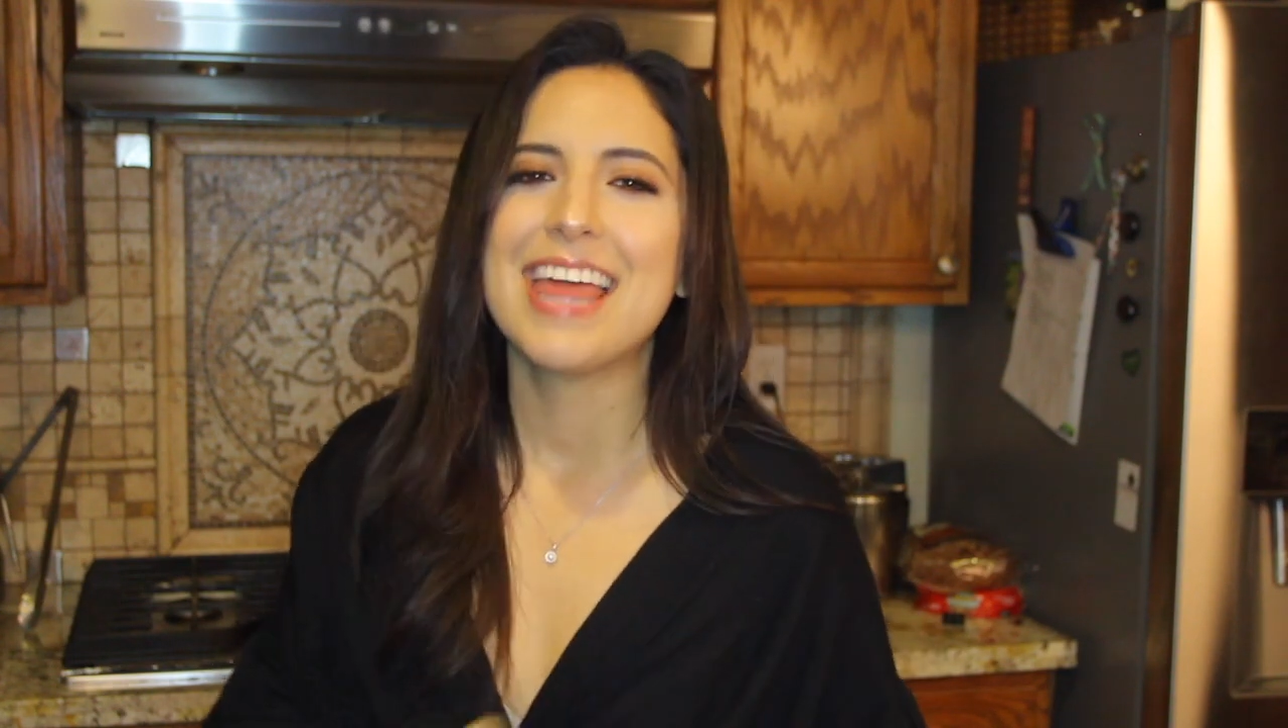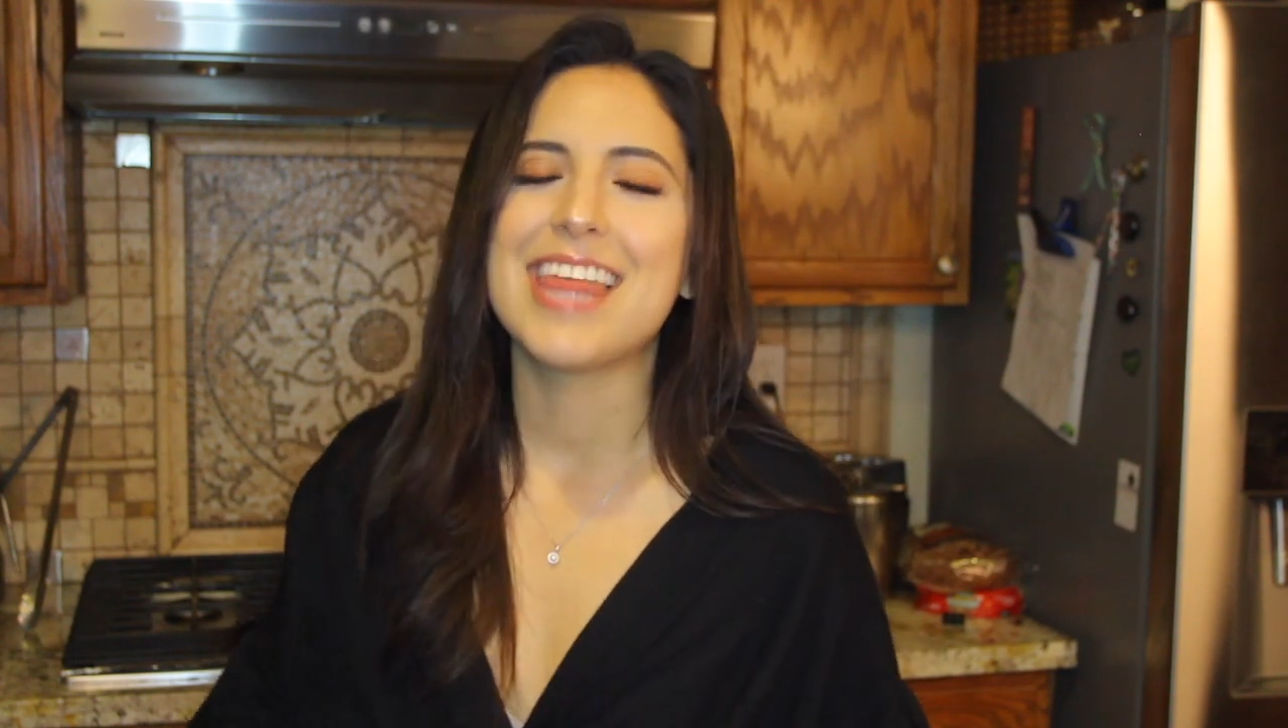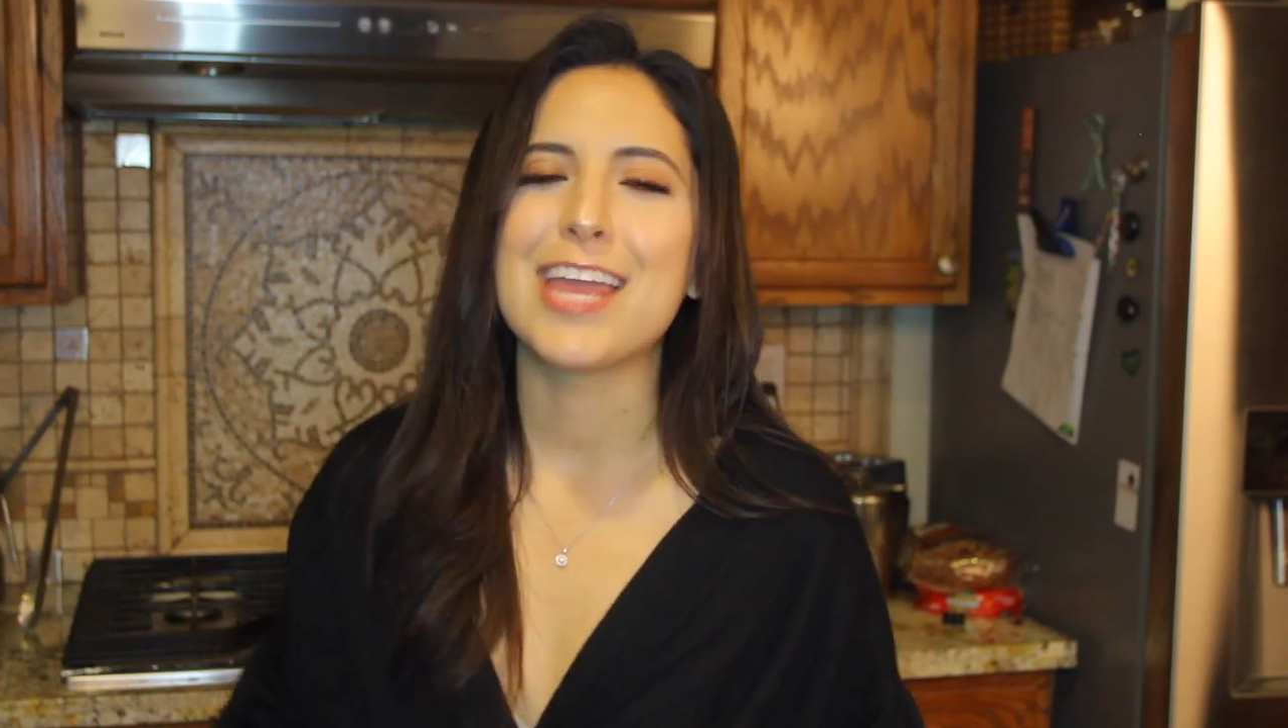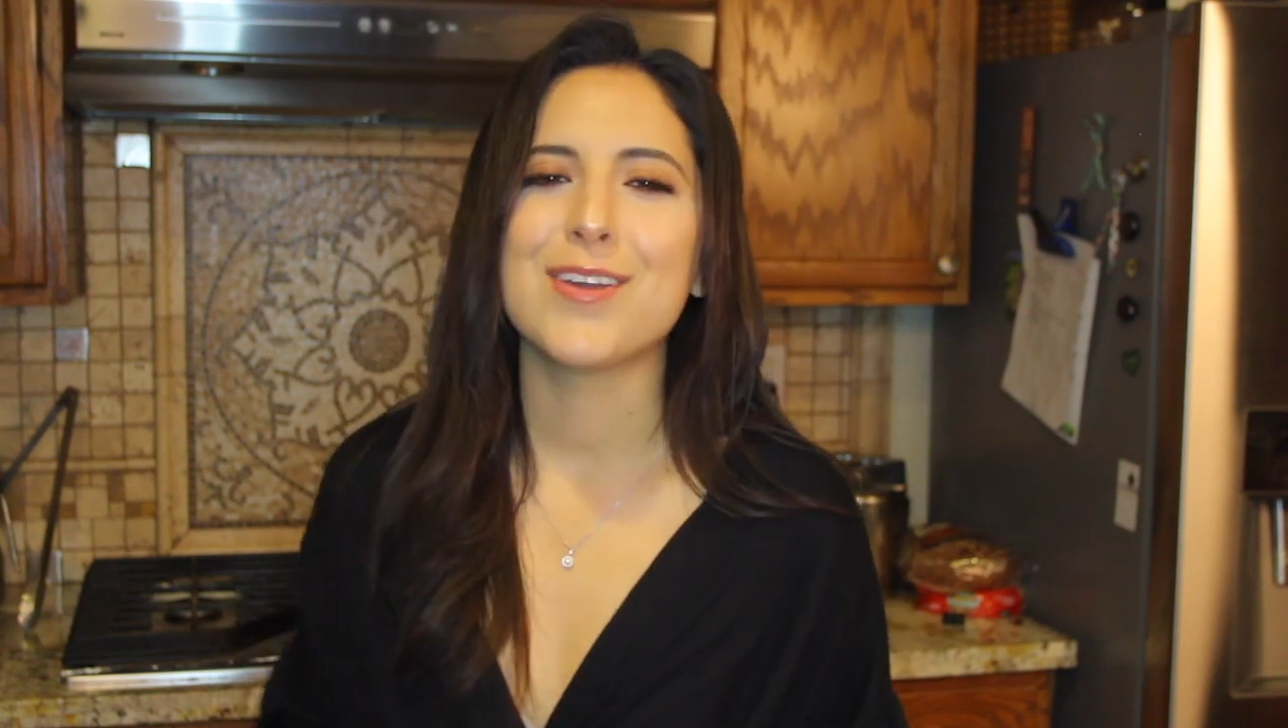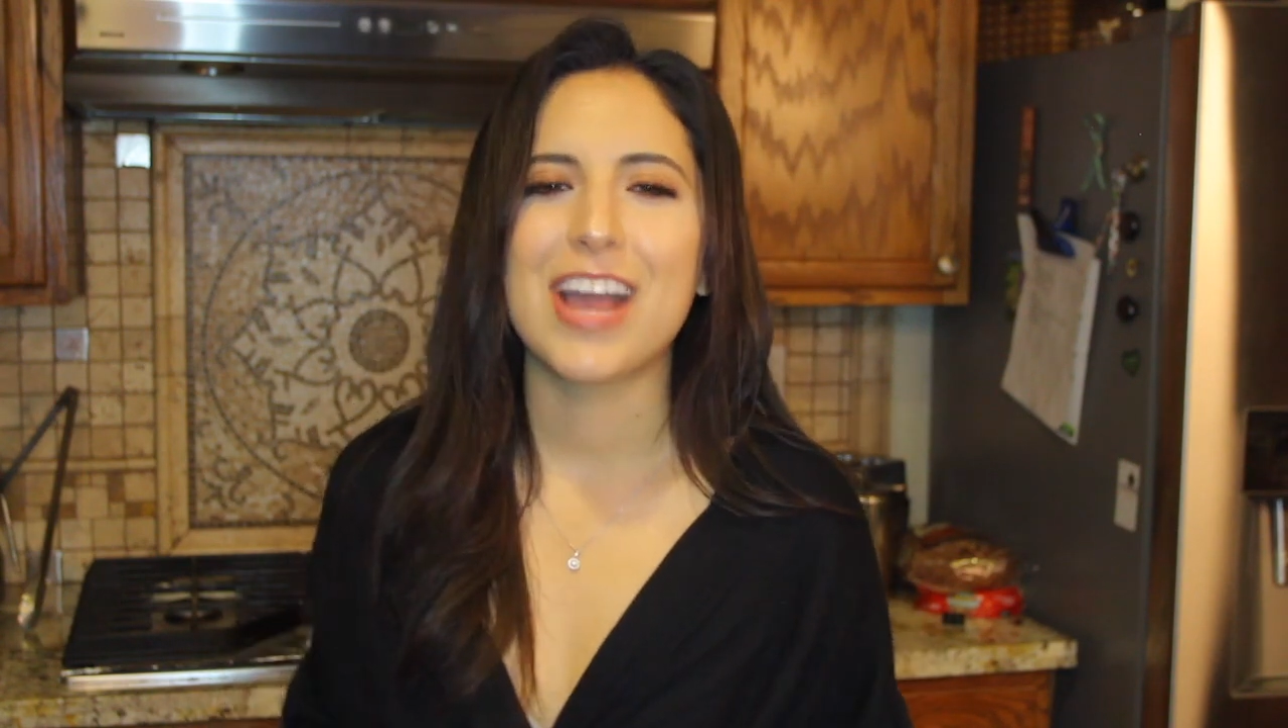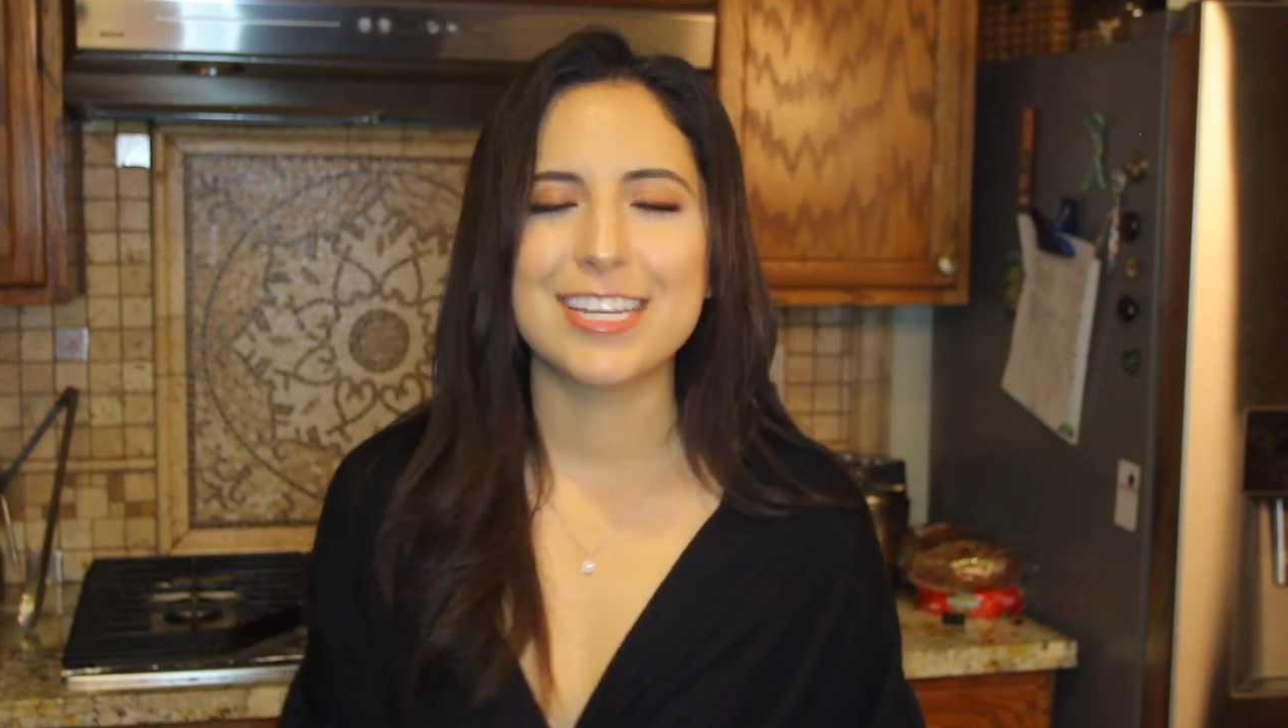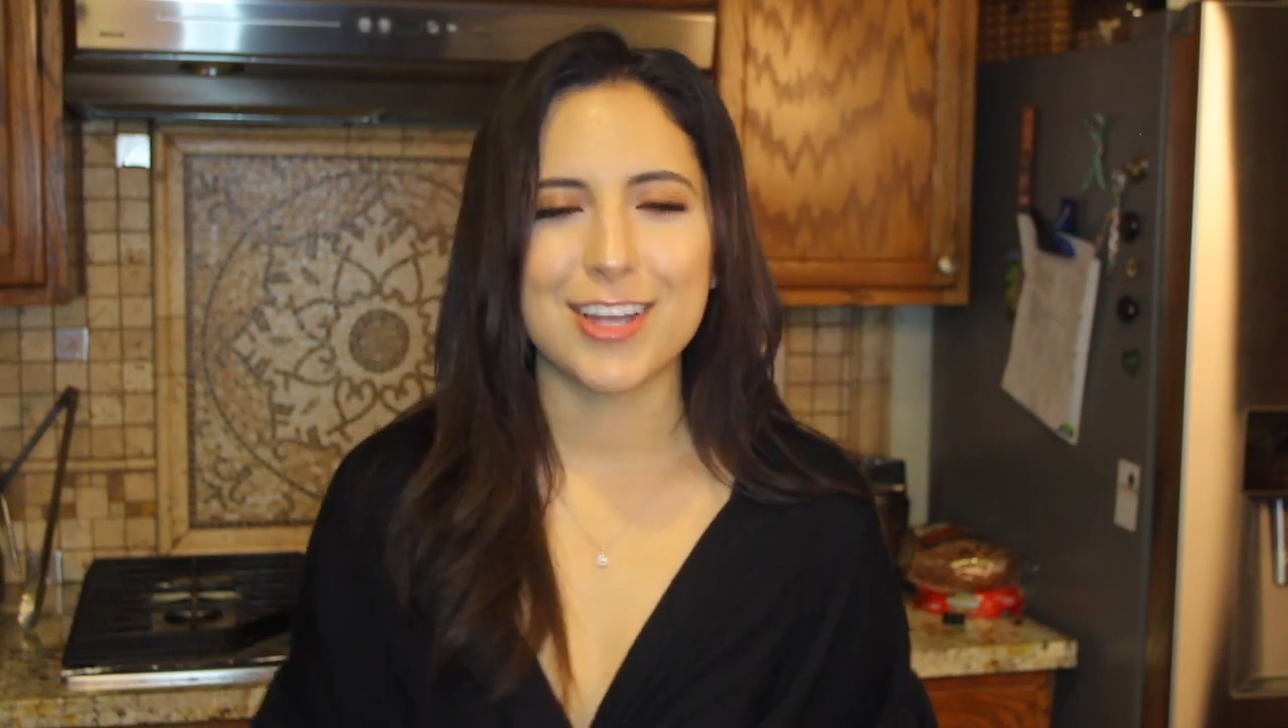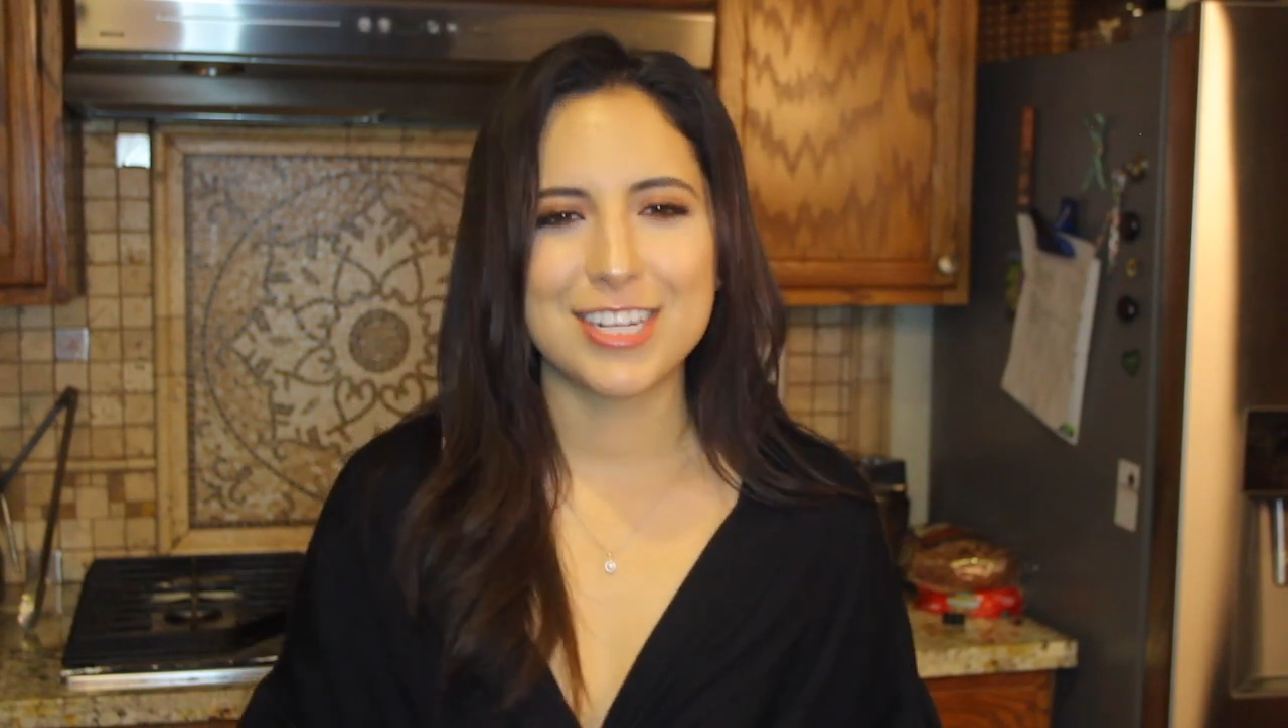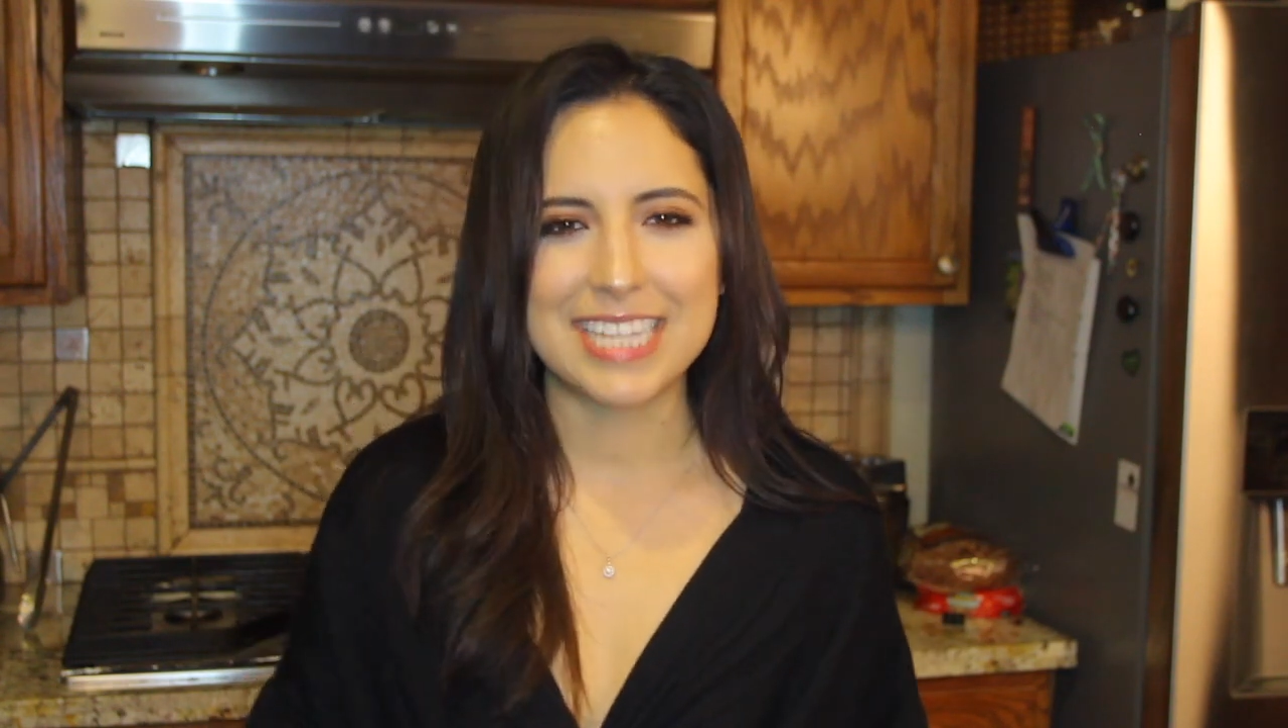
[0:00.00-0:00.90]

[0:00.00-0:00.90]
that you guys are